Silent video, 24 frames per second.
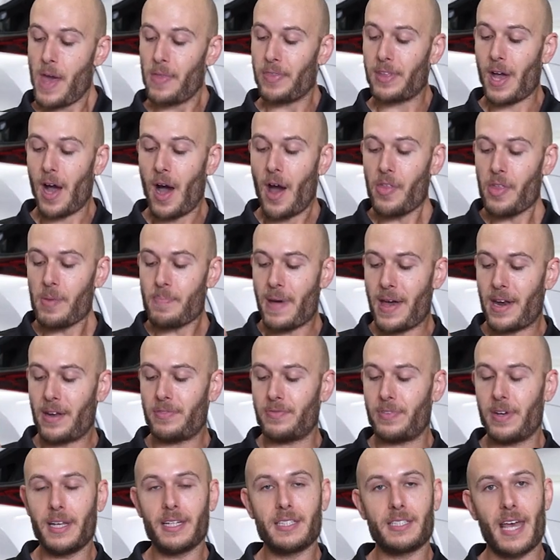The other
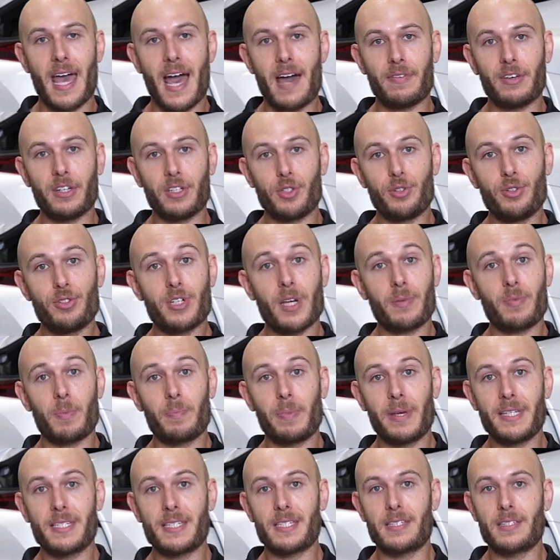benefit to having two separate
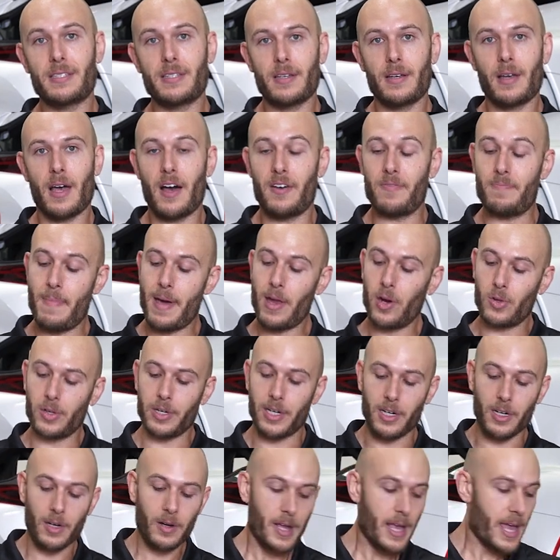pieces of metal
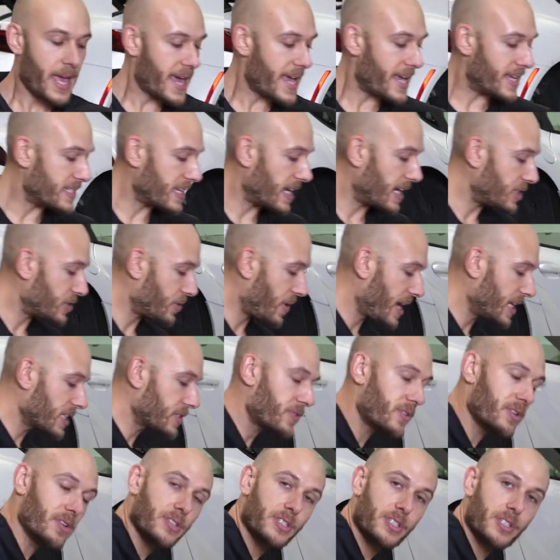here is that it
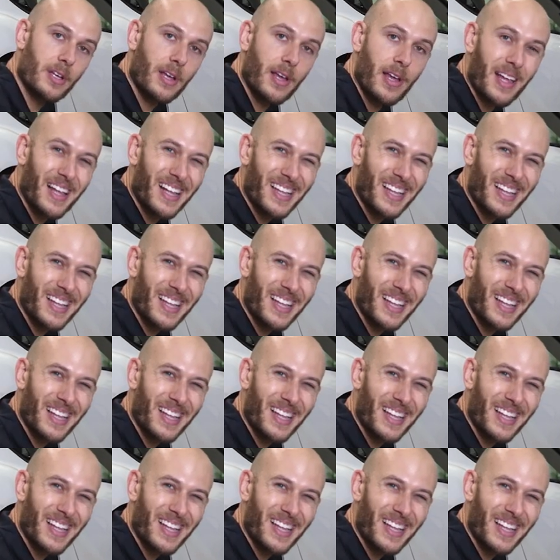transfers